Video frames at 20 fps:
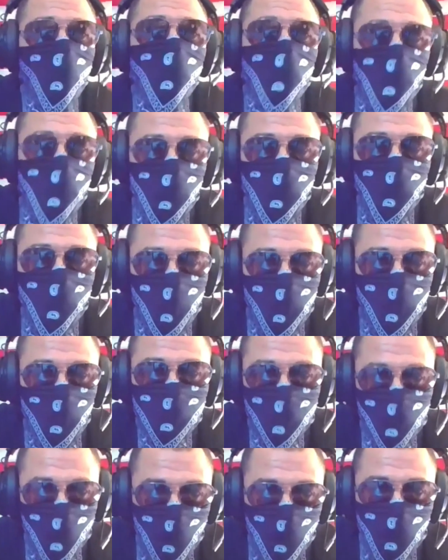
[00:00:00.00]
already kind of
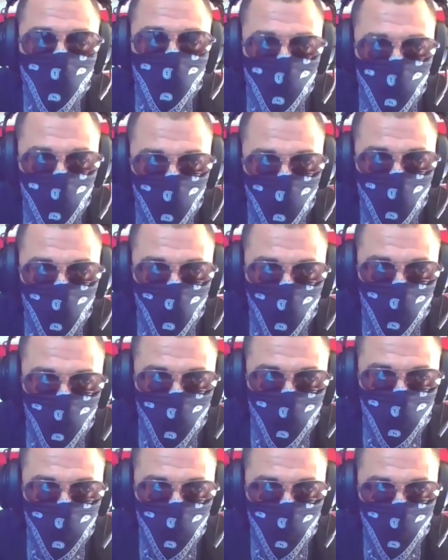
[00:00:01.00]
sprouted a little bit?
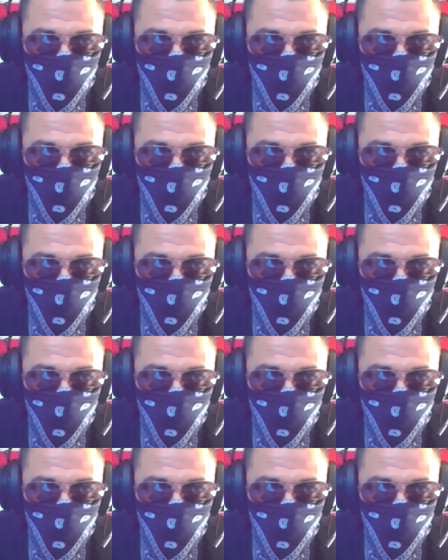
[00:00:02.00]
